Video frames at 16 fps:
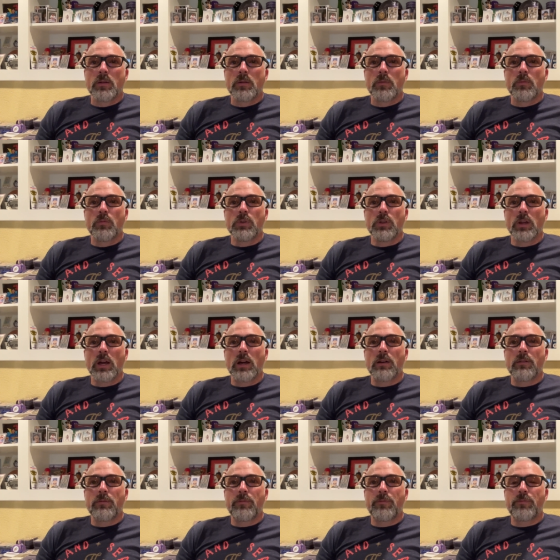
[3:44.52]
when you
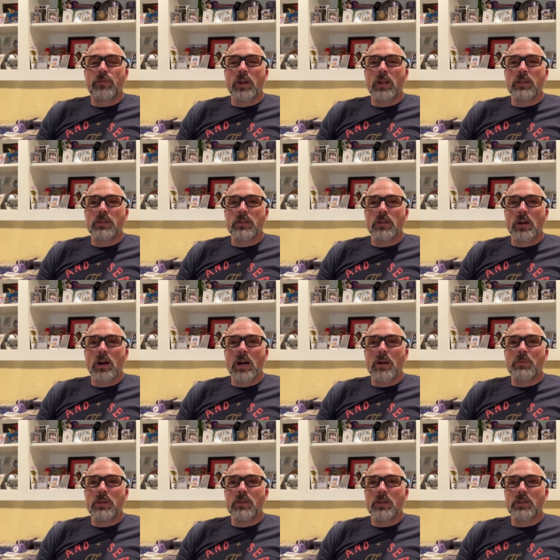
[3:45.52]
have friends in the
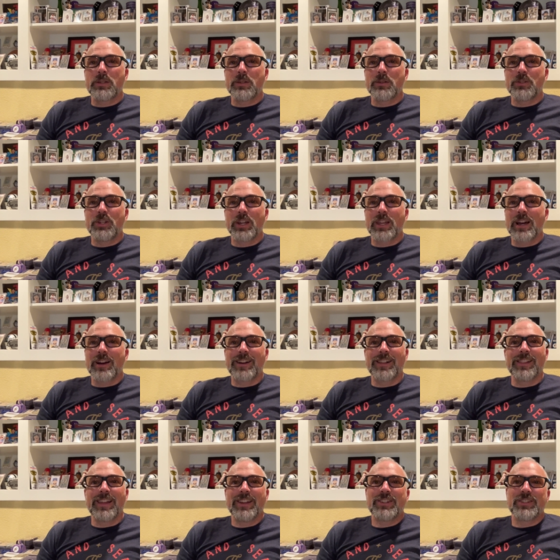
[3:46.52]
hobby, you can still check out
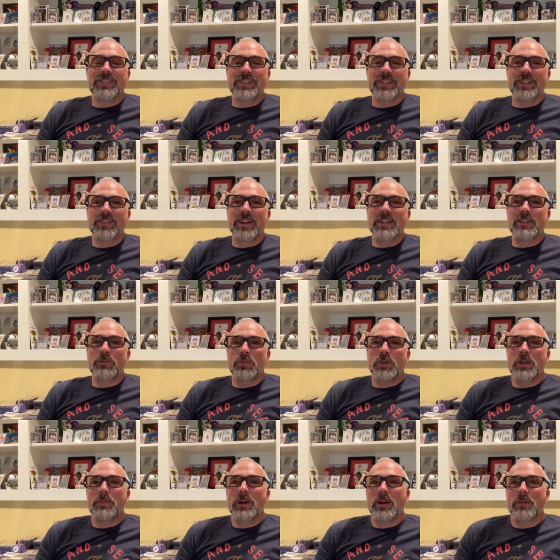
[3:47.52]
collections. You don't have to
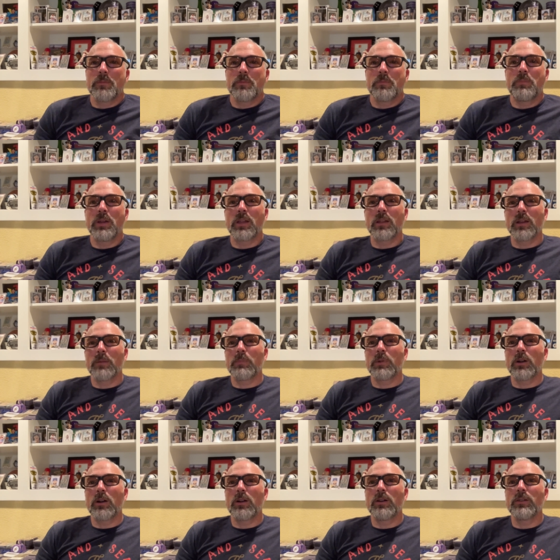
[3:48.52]
worry about picking up
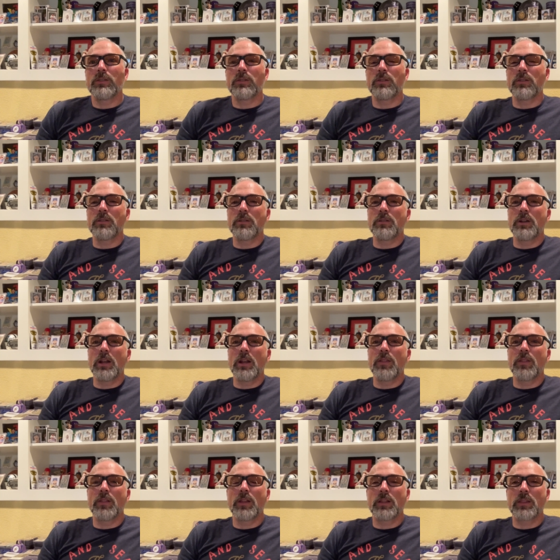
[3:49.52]
cards or
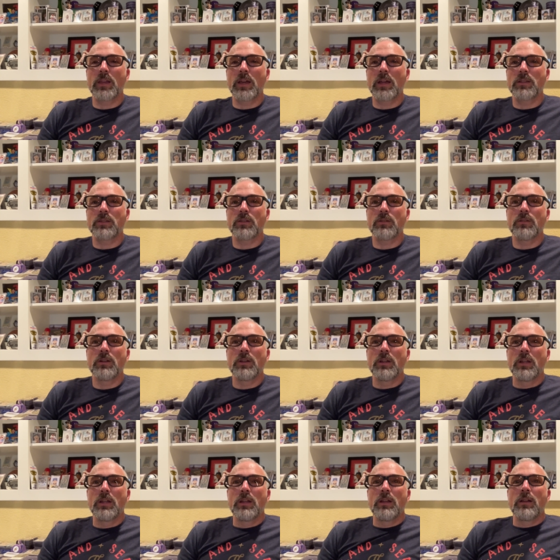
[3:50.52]
anything like that. So
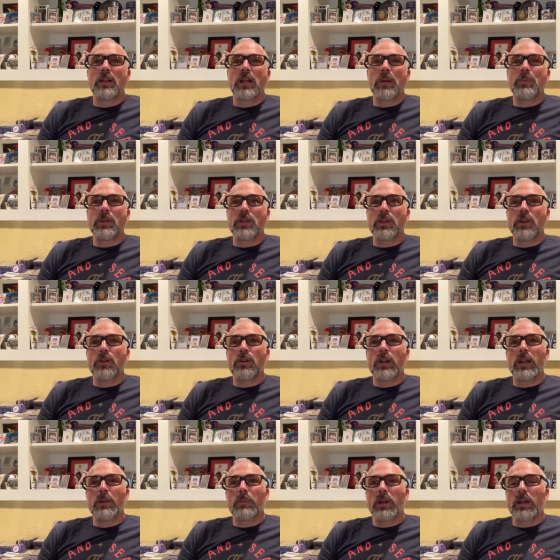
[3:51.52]
I've been
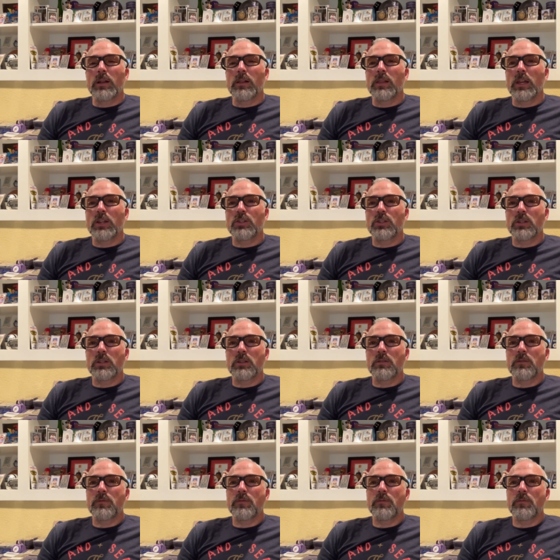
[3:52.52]
curating my
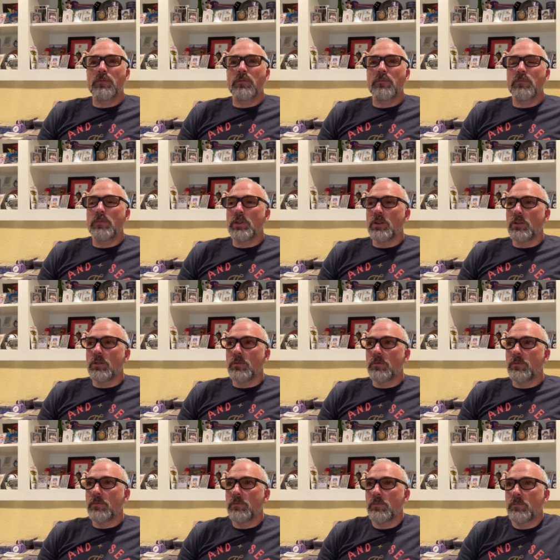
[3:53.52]
collection,
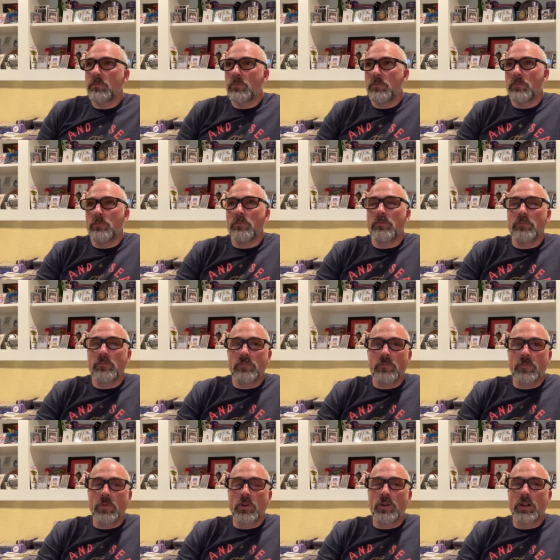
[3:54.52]

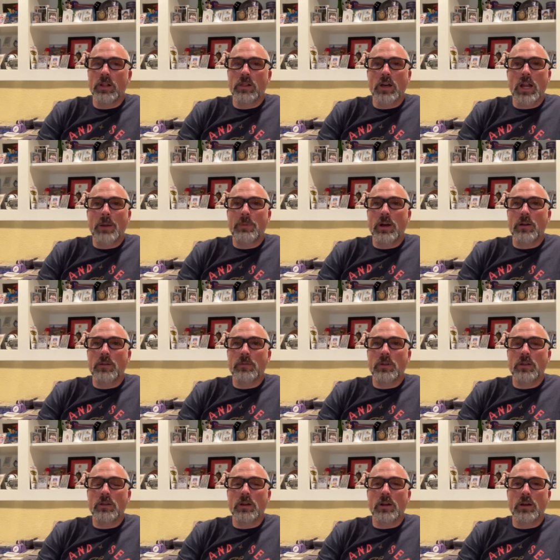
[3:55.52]
learning a lot about
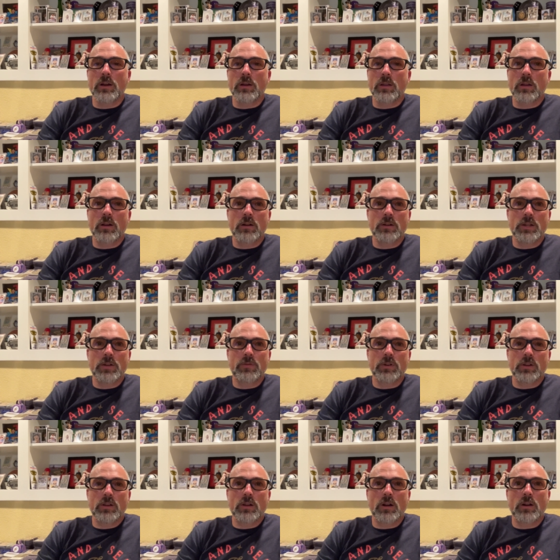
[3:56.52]

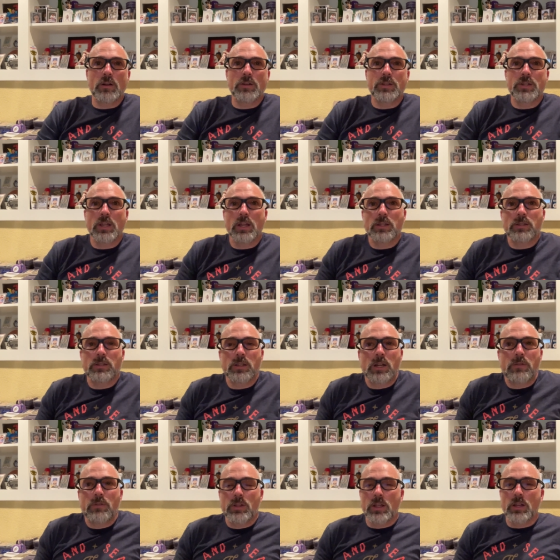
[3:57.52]
different card sets and
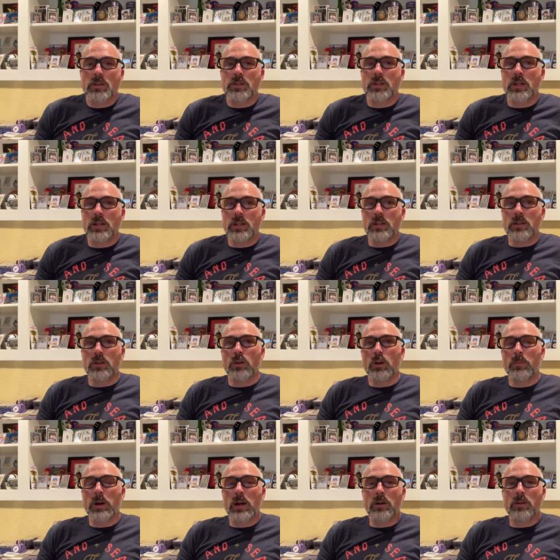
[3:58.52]
everything else that I didn't know
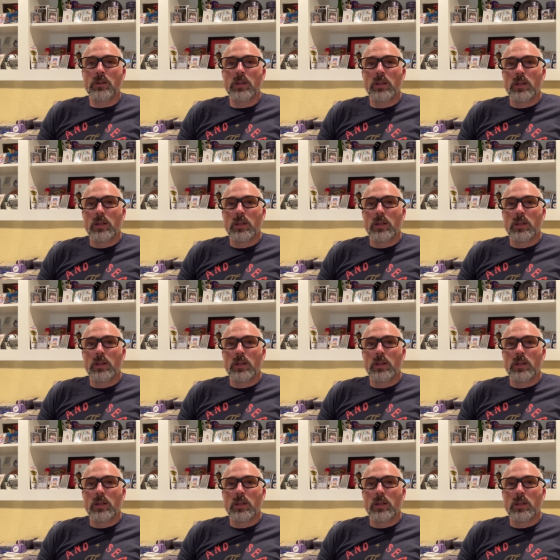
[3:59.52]
about